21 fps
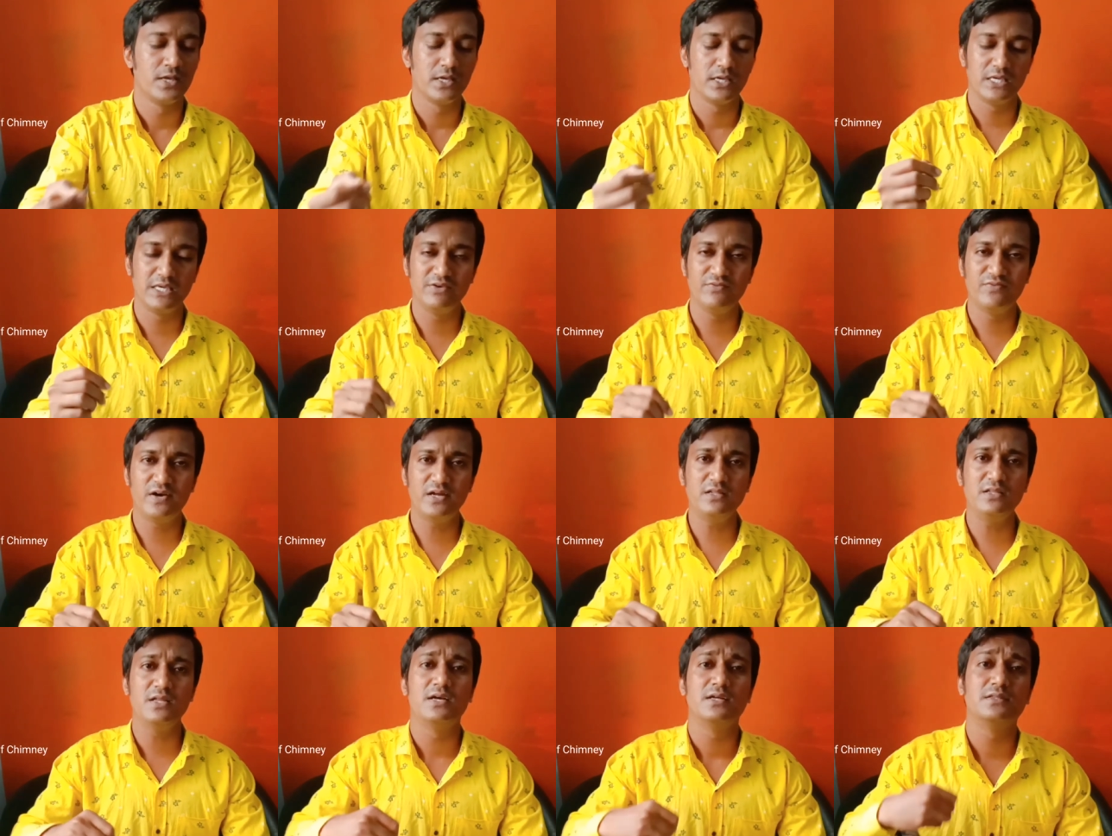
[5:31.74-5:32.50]

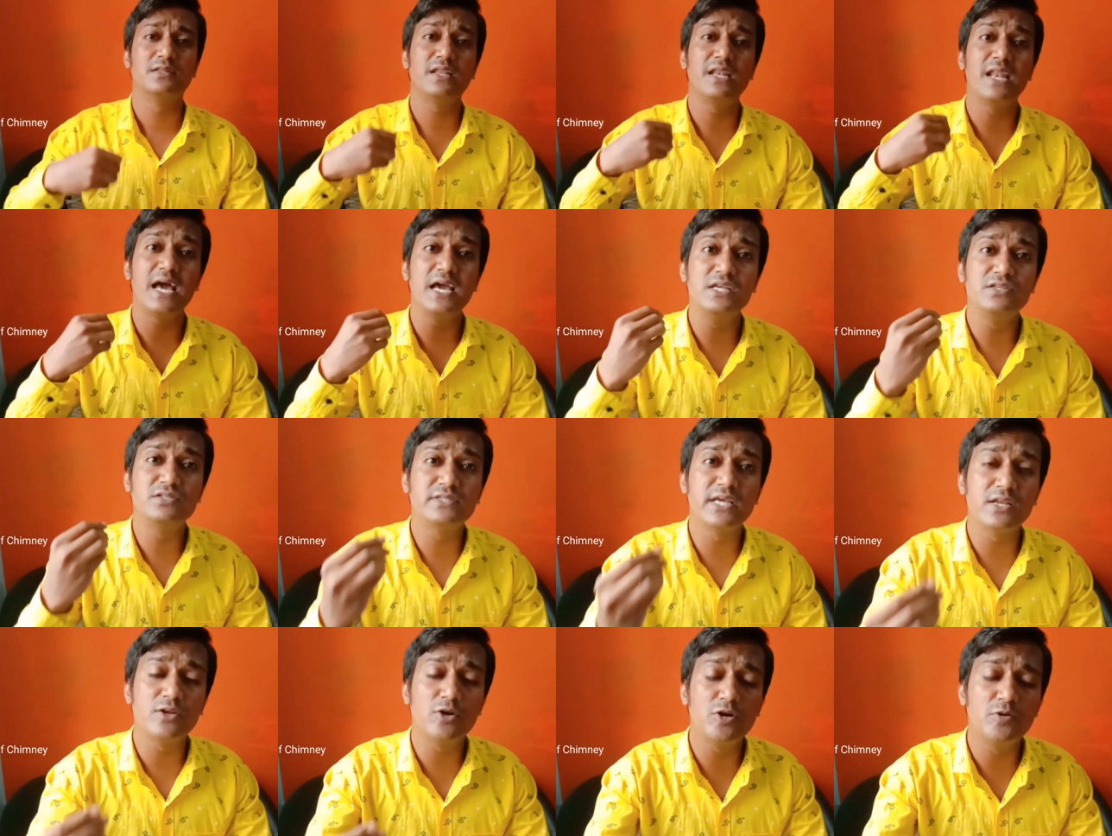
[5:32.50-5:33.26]
Even the lice
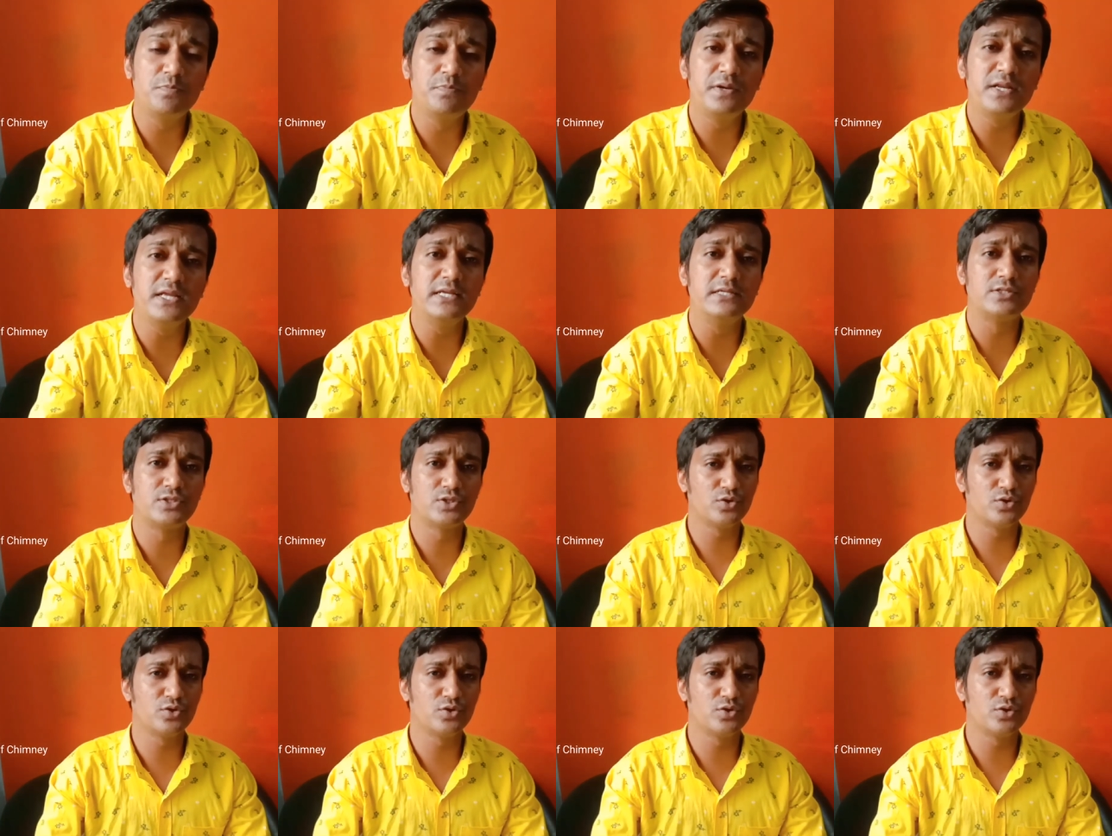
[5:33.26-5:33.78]
cannot breed.